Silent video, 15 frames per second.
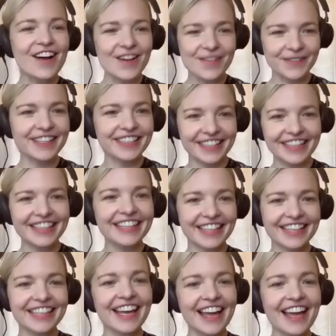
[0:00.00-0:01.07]
That's what it's called.
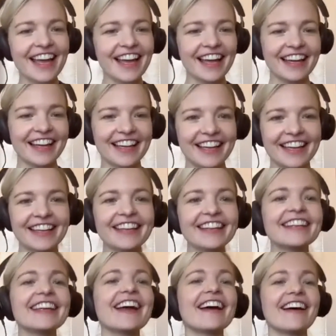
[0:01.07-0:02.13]
Yeah. SAR.
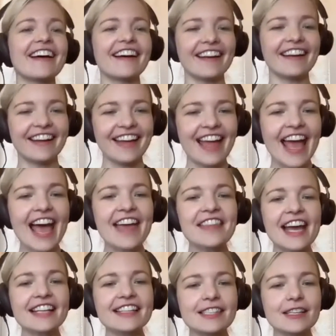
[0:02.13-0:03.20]
Yeah. And
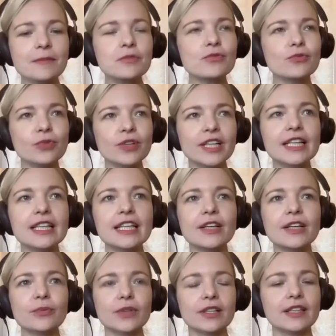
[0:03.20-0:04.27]
that seems
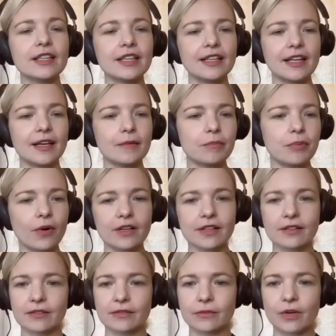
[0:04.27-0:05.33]
really, really
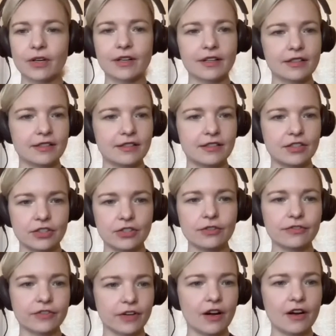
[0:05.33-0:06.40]
important work to do
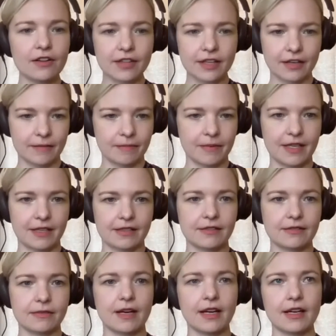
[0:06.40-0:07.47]
for all
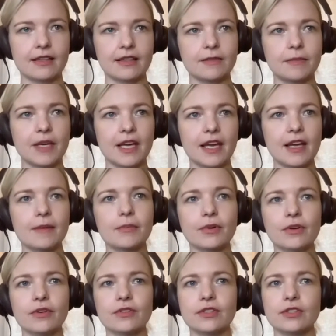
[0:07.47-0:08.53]
therapists, right? To be
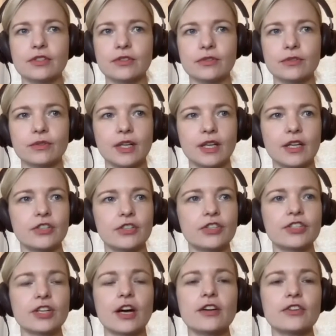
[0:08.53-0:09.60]
able to
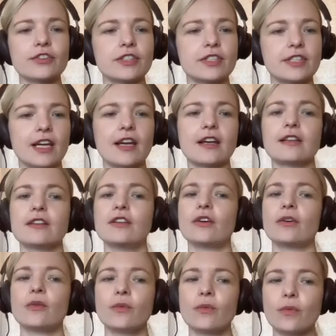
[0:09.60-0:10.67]
just to understand, you
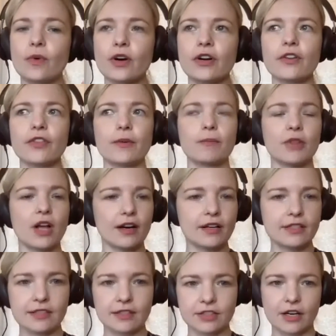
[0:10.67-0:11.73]
know, what are the
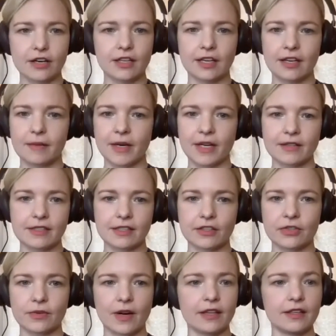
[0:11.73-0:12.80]
blocks to talking about
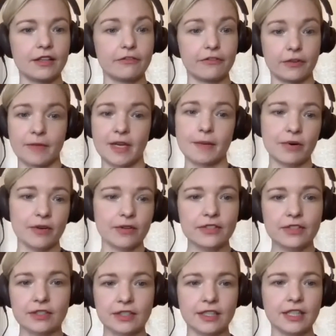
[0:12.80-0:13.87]
sexuality for me
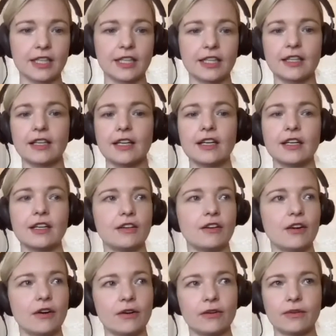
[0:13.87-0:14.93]
personally? you
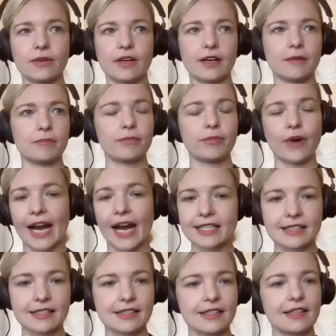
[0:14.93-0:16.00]
know, uh,
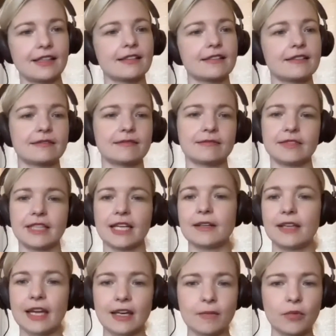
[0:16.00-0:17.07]
practicing, g-
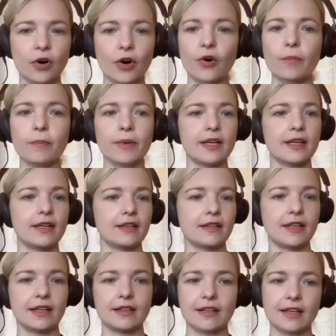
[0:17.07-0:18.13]
getting more open
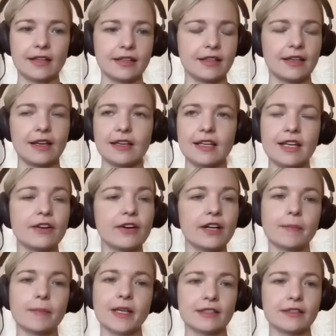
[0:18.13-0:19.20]
and, and, and hearing
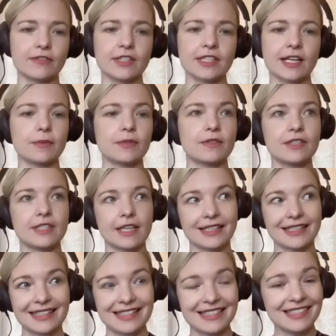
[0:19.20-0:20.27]
about different types of
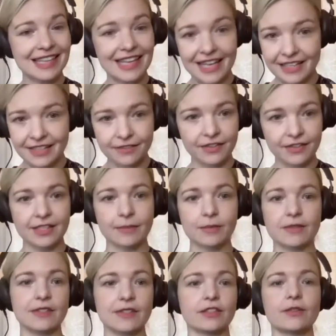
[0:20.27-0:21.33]
sex and seeing different
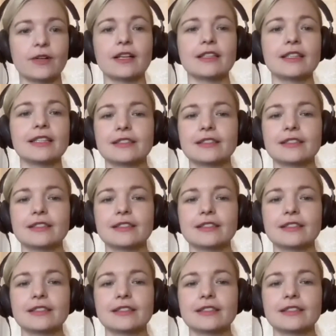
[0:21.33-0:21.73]
types of sexuality.